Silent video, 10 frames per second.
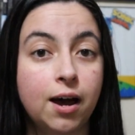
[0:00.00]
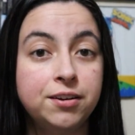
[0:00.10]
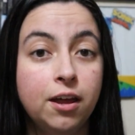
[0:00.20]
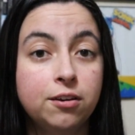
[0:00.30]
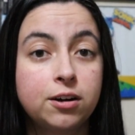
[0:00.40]

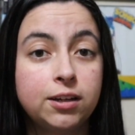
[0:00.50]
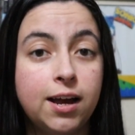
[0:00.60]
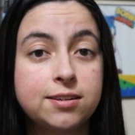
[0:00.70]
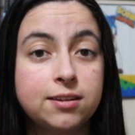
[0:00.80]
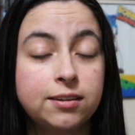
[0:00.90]
Another
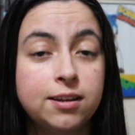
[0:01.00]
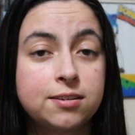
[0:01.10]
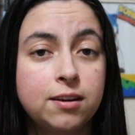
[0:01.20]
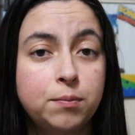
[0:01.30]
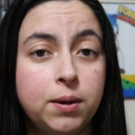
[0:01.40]
classic
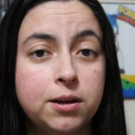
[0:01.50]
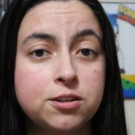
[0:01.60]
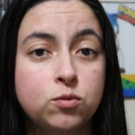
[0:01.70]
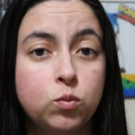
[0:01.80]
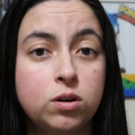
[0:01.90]
that's on
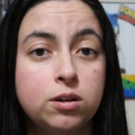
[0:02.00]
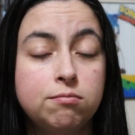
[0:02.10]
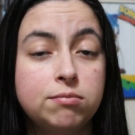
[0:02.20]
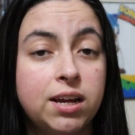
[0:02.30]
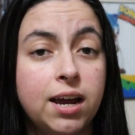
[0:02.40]

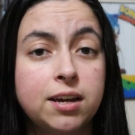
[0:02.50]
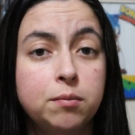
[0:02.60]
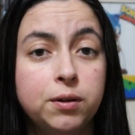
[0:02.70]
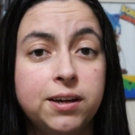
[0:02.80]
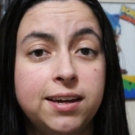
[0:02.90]
PS1 that I
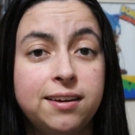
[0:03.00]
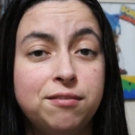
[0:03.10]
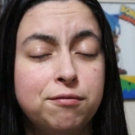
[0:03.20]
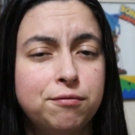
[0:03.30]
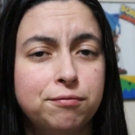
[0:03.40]
can play